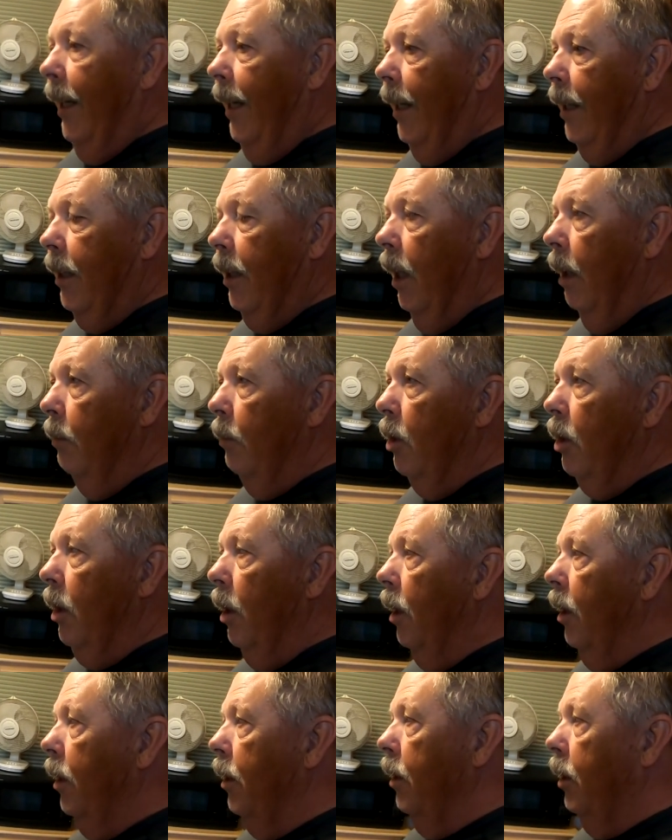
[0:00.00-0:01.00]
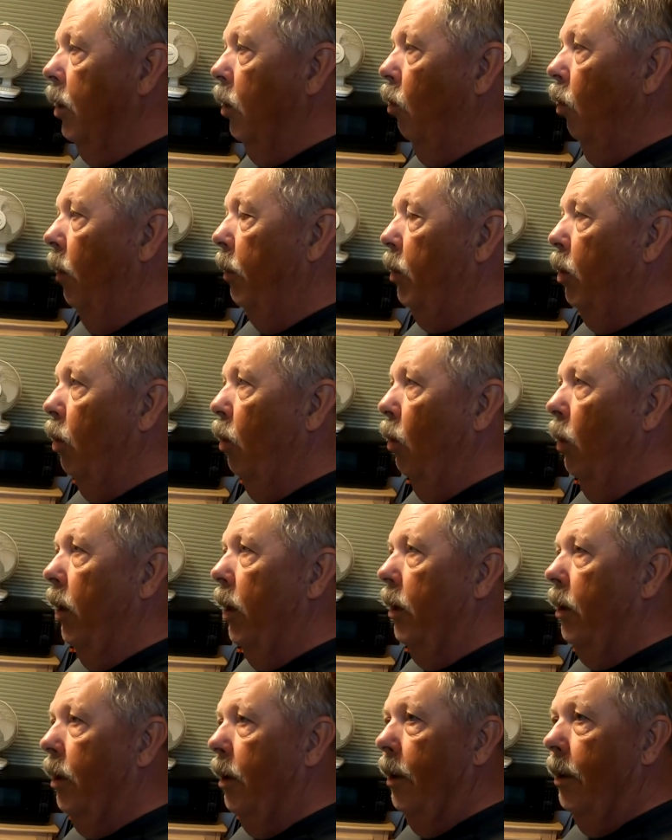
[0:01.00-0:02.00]
it comes equipped
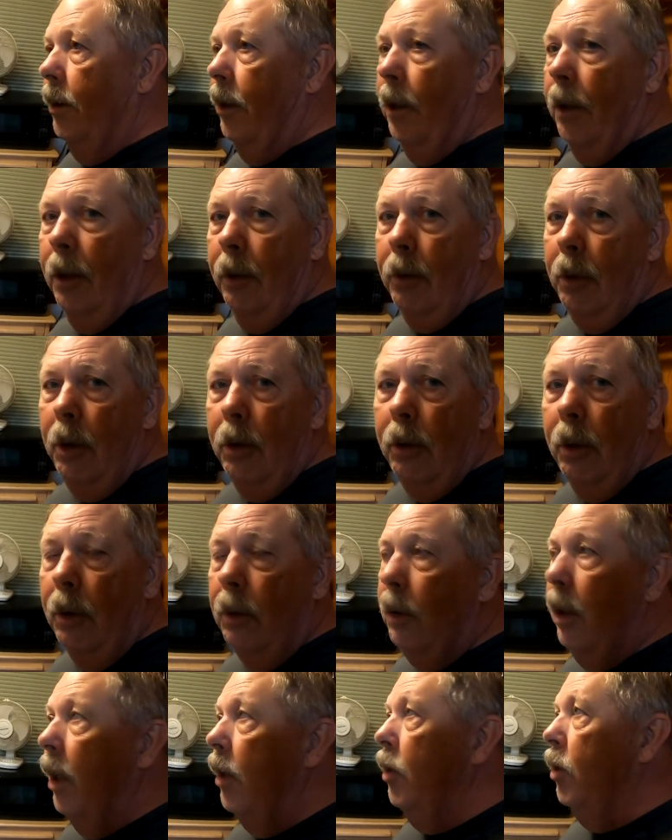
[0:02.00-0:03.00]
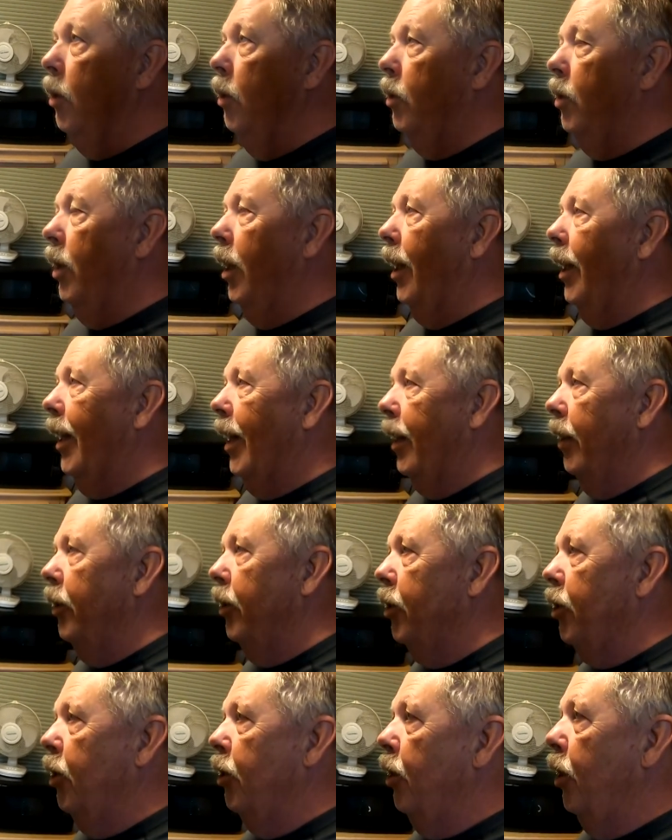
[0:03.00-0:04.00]
with, you know, your utensils and a lot of
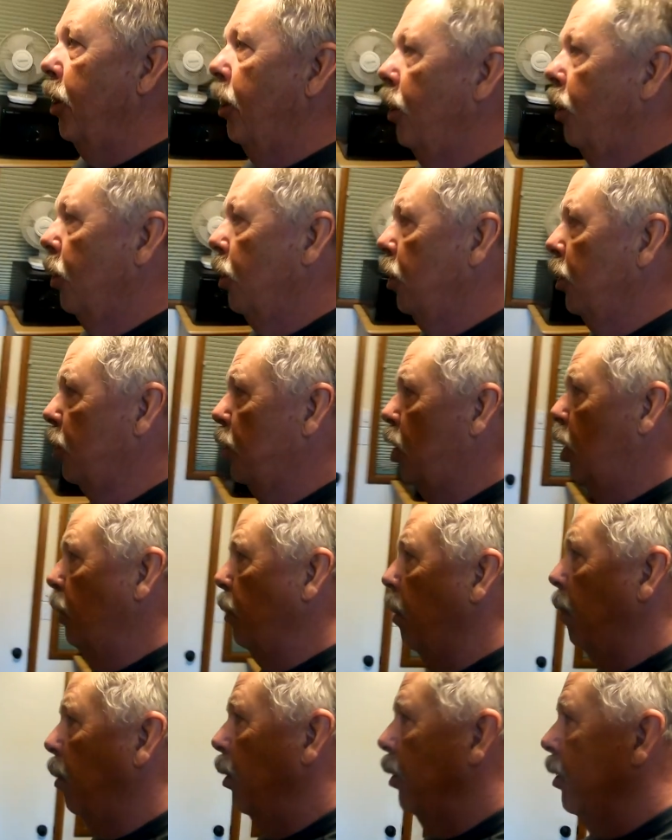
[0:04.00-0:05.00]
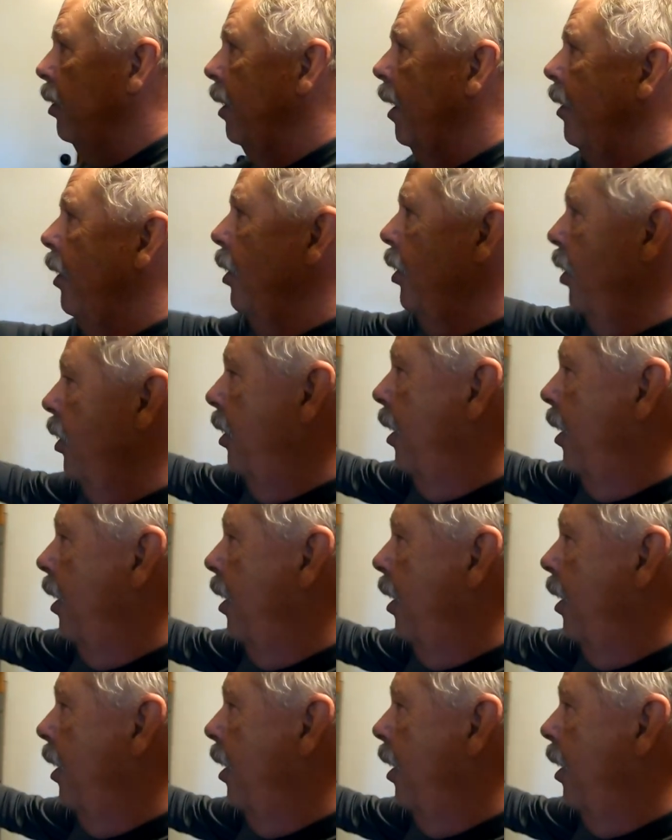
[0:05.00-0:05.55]
this consumables. Now this is